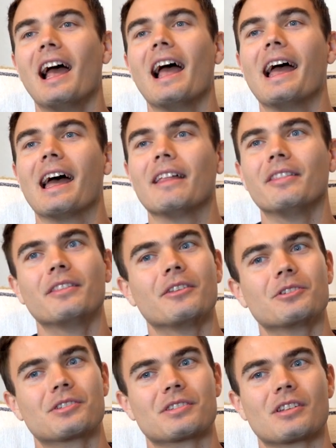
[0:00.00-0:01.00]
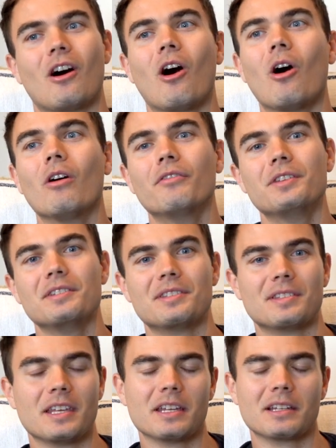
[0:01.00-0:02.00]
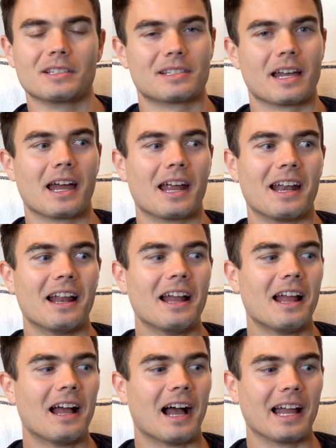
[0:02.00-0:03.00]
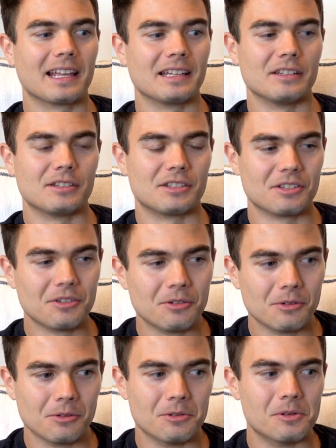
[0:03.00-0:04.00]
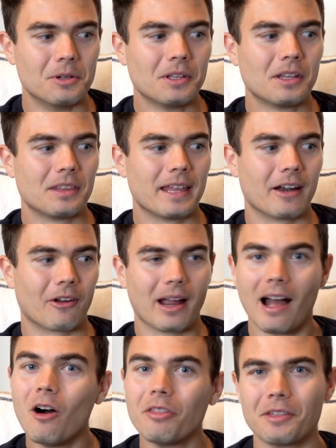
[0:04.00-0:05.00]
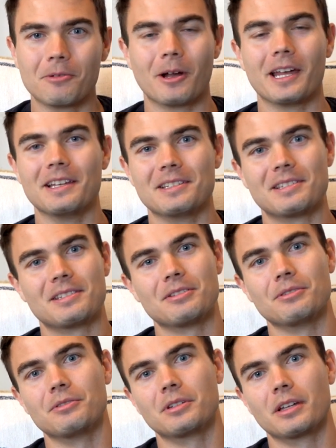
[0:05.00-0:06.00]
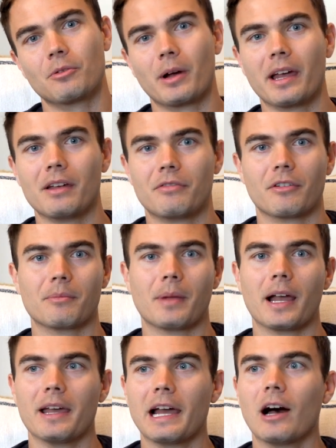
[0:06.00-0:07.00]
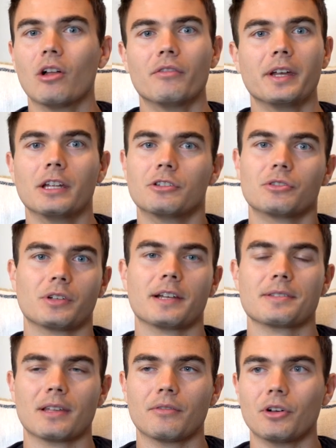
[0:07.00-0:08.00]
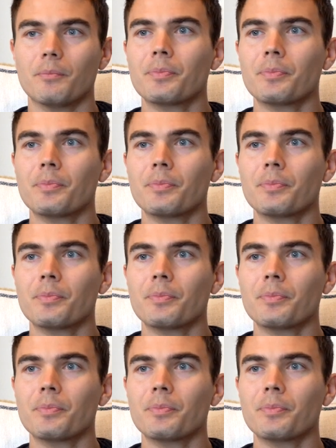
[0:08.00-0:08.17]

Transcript: And there's just all of these things that I can do that are healthy ways to get away from my elevated stress level.